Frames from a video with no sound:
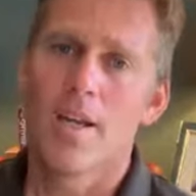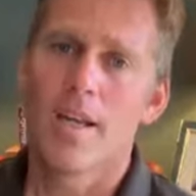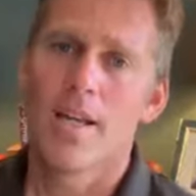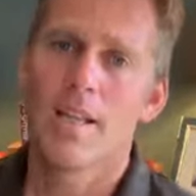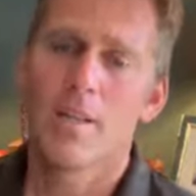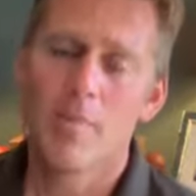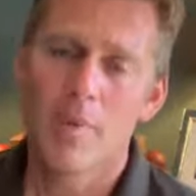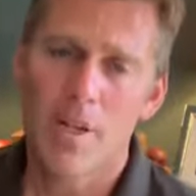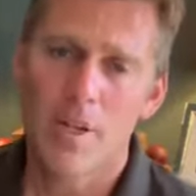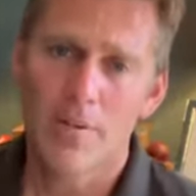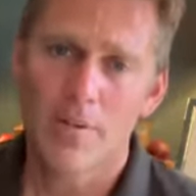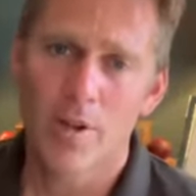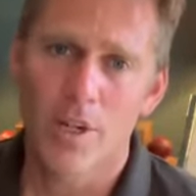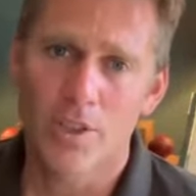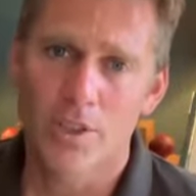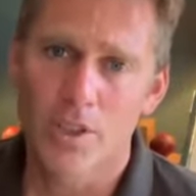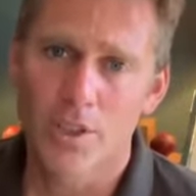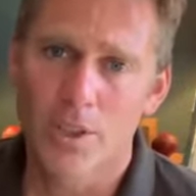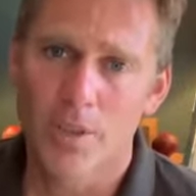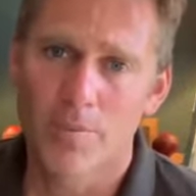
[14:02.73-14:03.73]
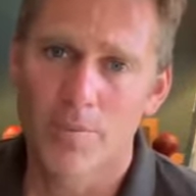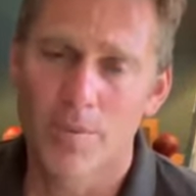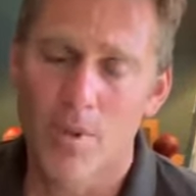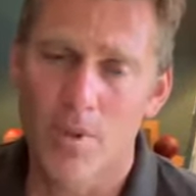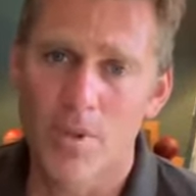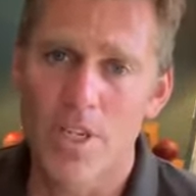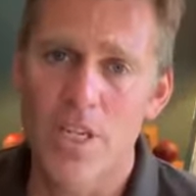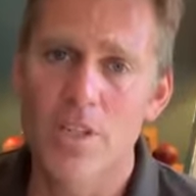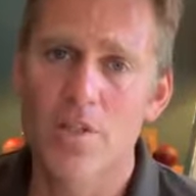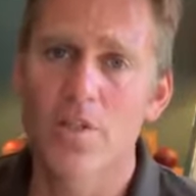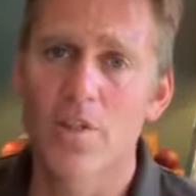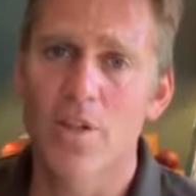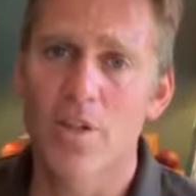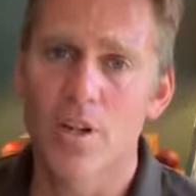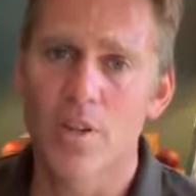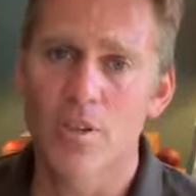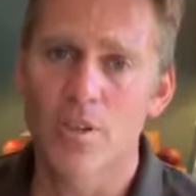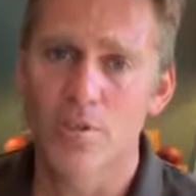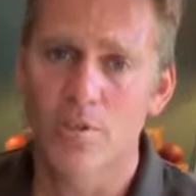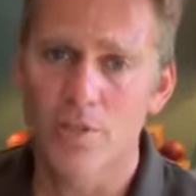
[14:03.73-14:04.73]
in the middle of Russia, on the eastern
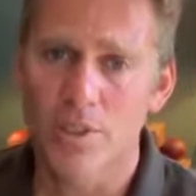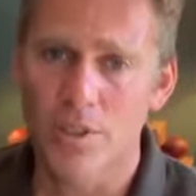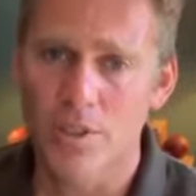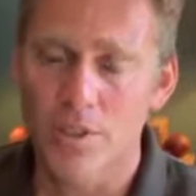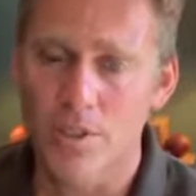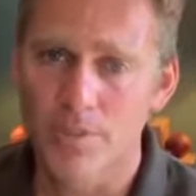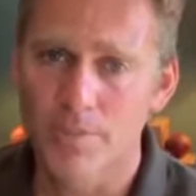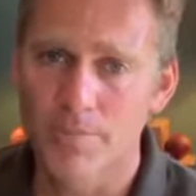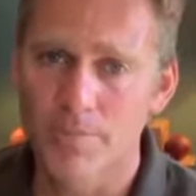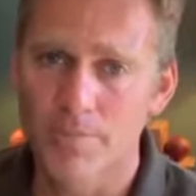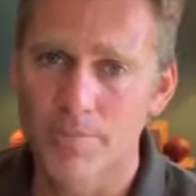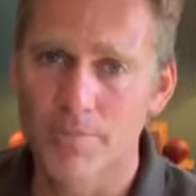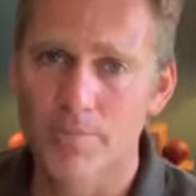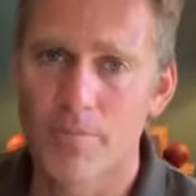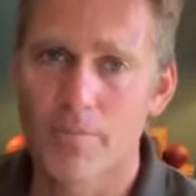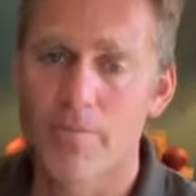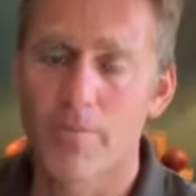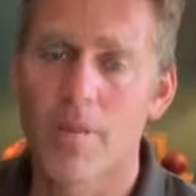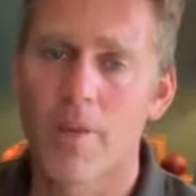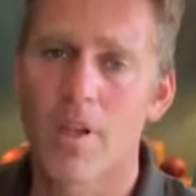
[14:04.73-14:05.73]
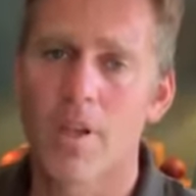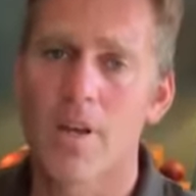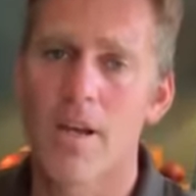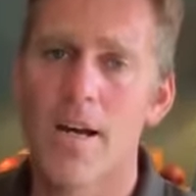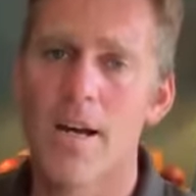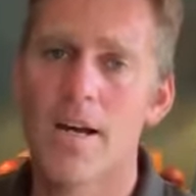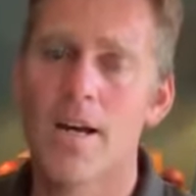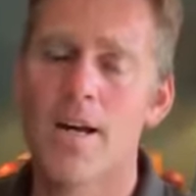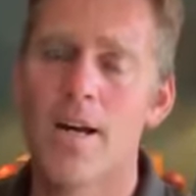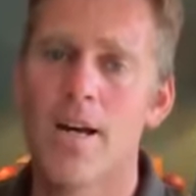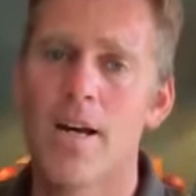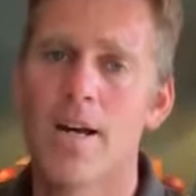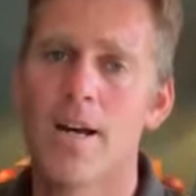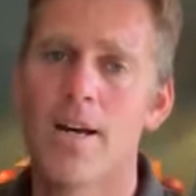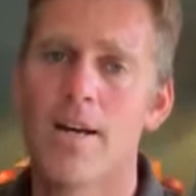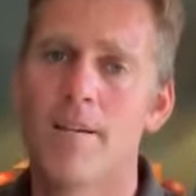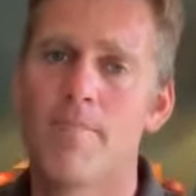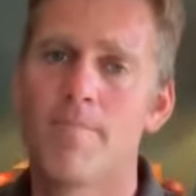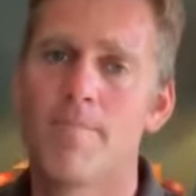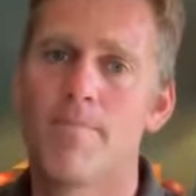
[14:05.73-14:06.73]
coast of Russia,
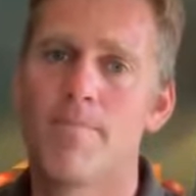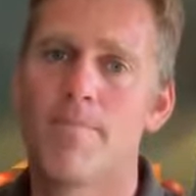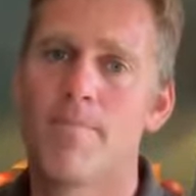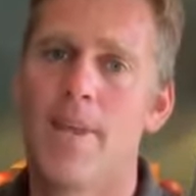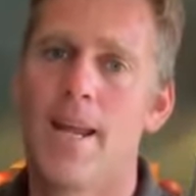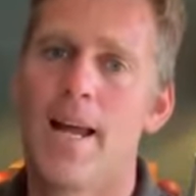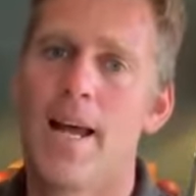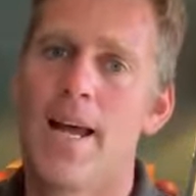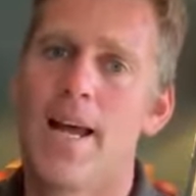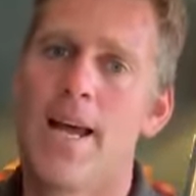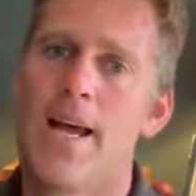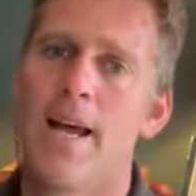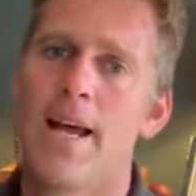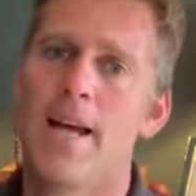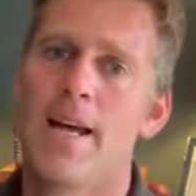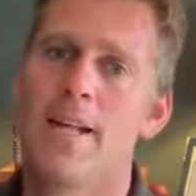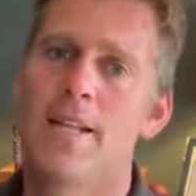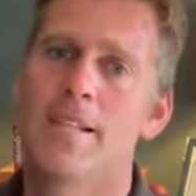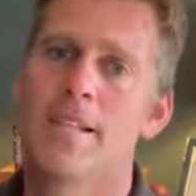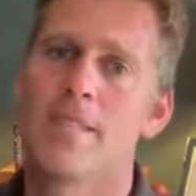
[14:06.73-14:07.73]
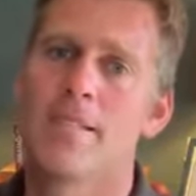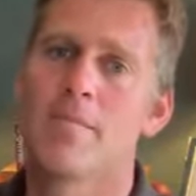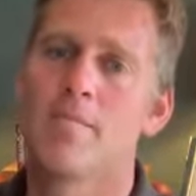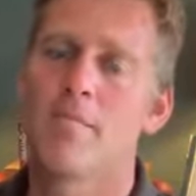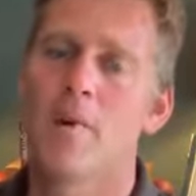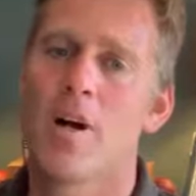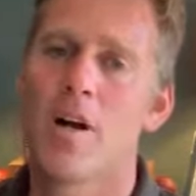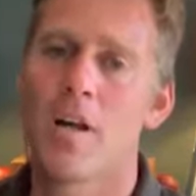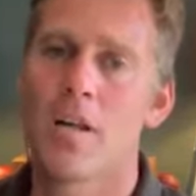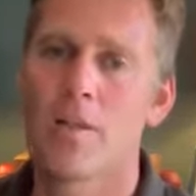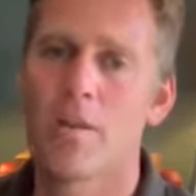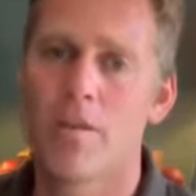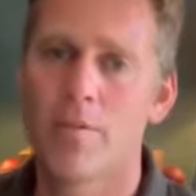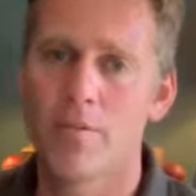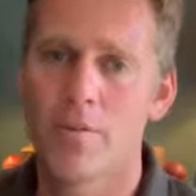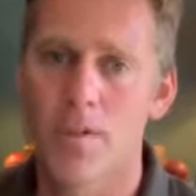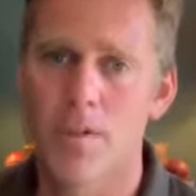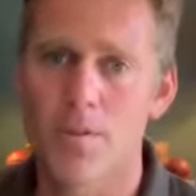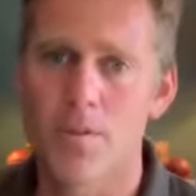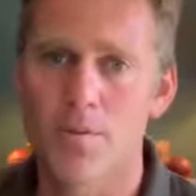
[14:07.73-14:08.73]
um, and my
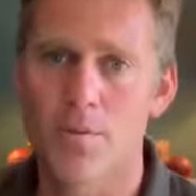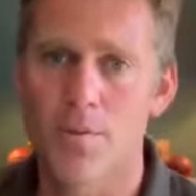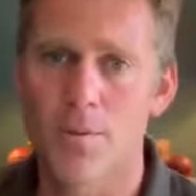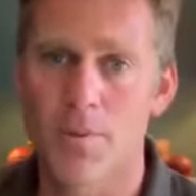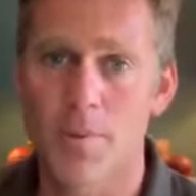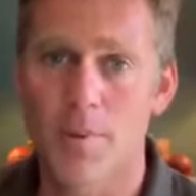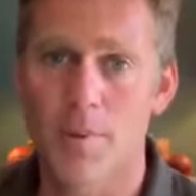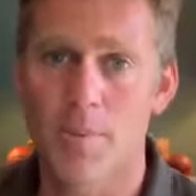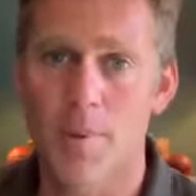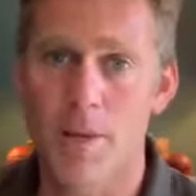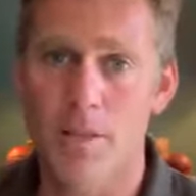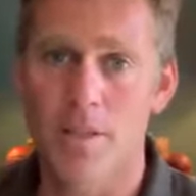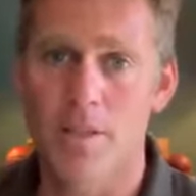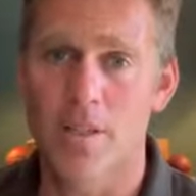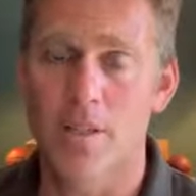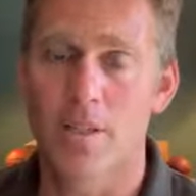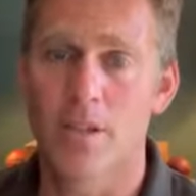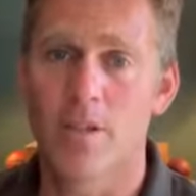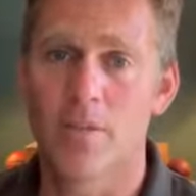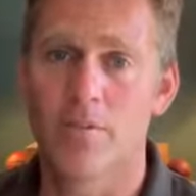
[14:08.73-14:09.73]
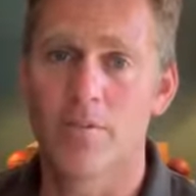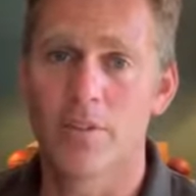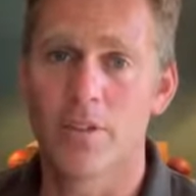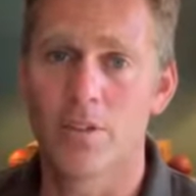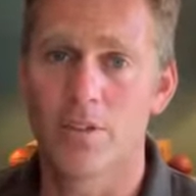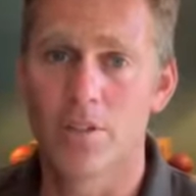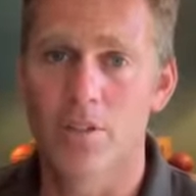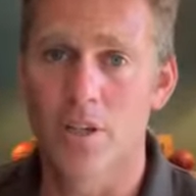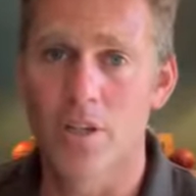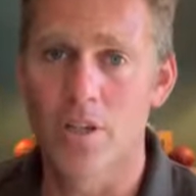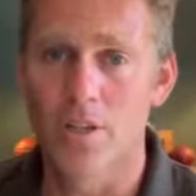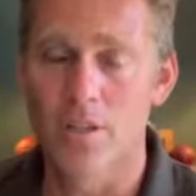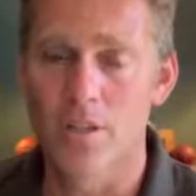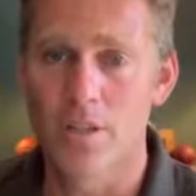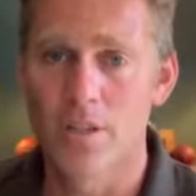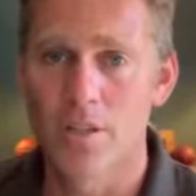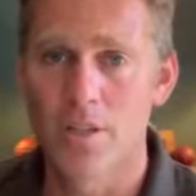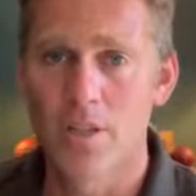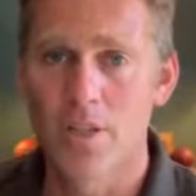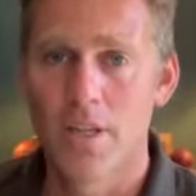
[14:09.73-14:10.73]
girlfriend was expecting our first
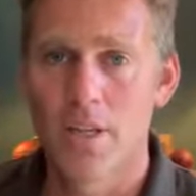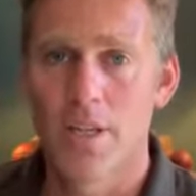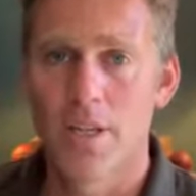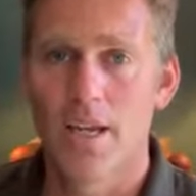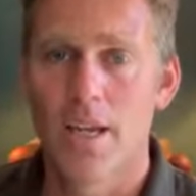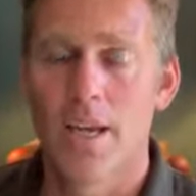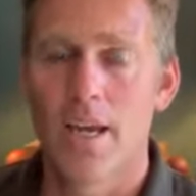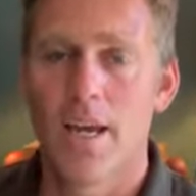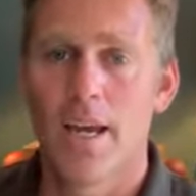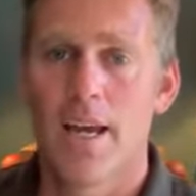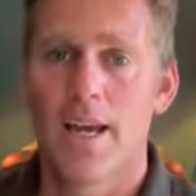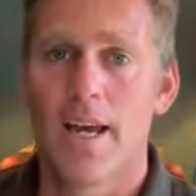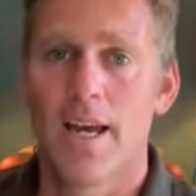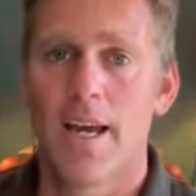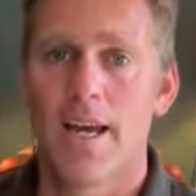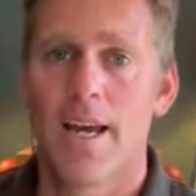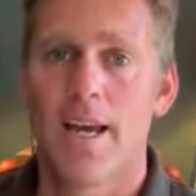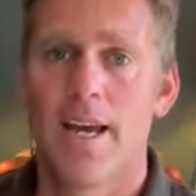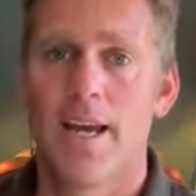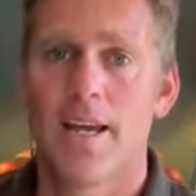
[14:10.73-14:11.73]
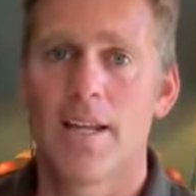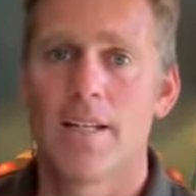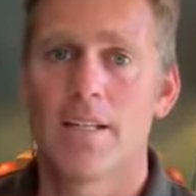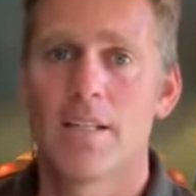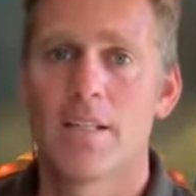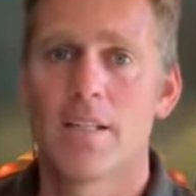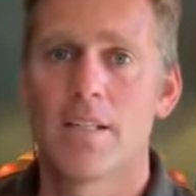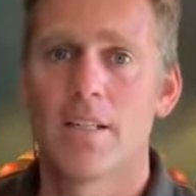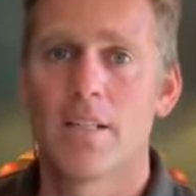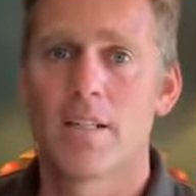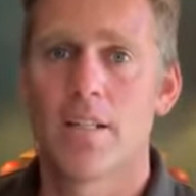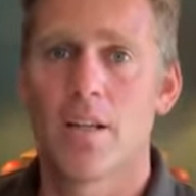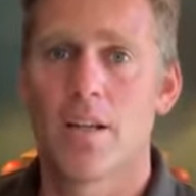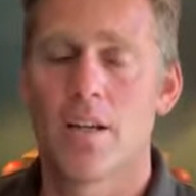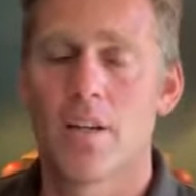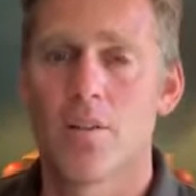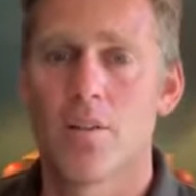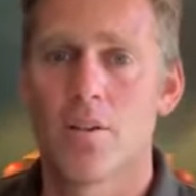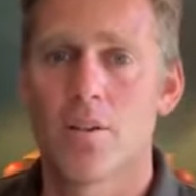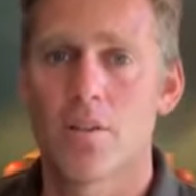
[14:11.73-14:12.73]
child. And
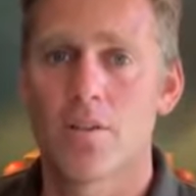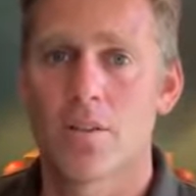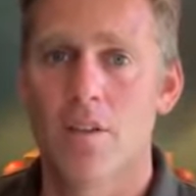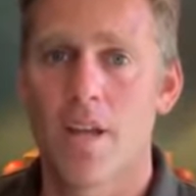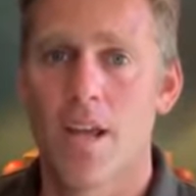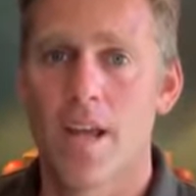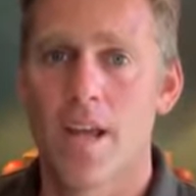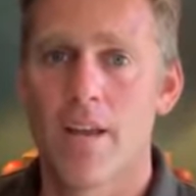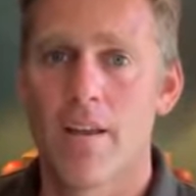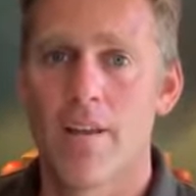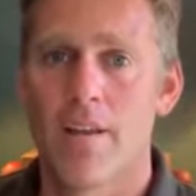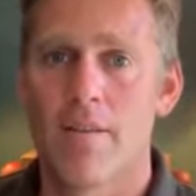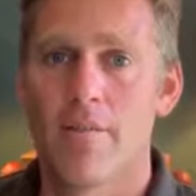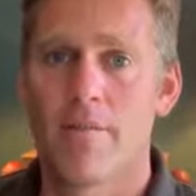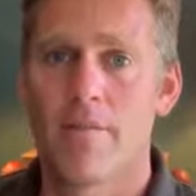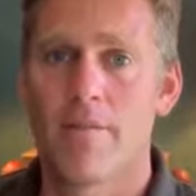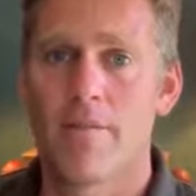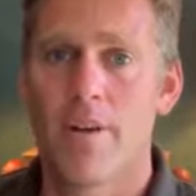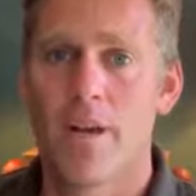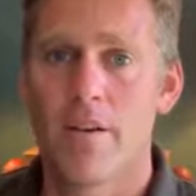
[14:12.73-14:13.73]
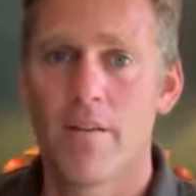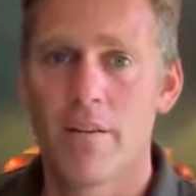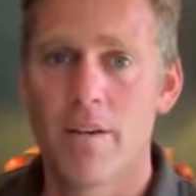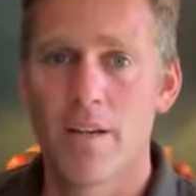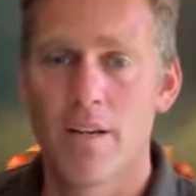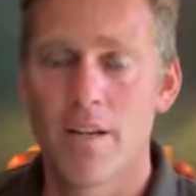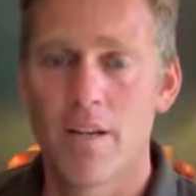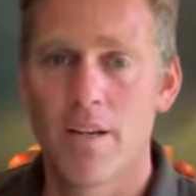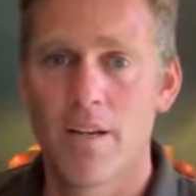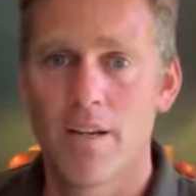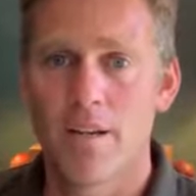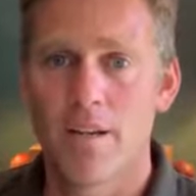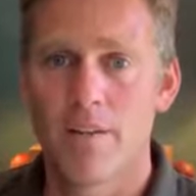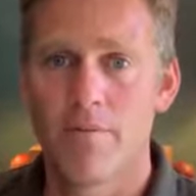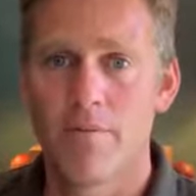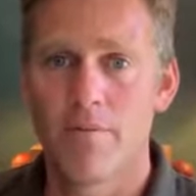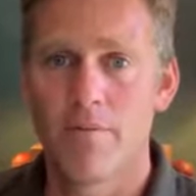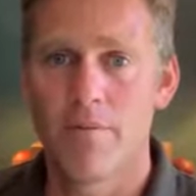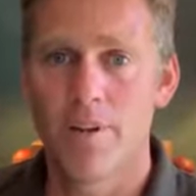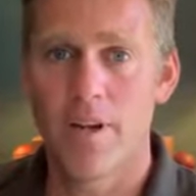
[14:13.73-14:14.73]
I got a very,
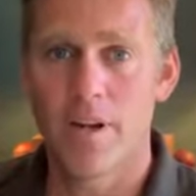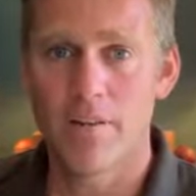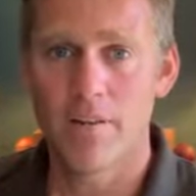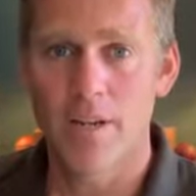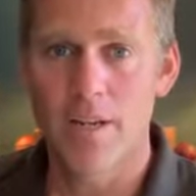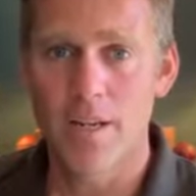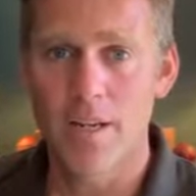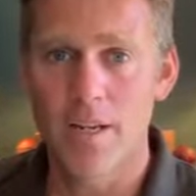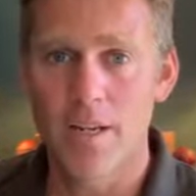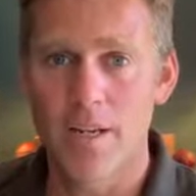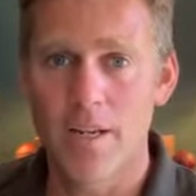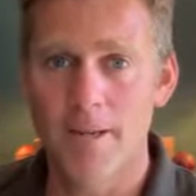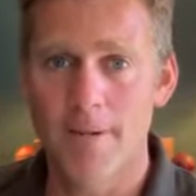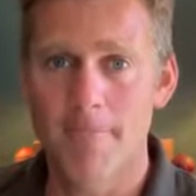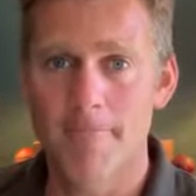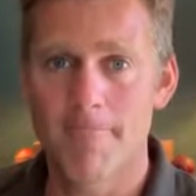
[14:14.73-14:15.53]
very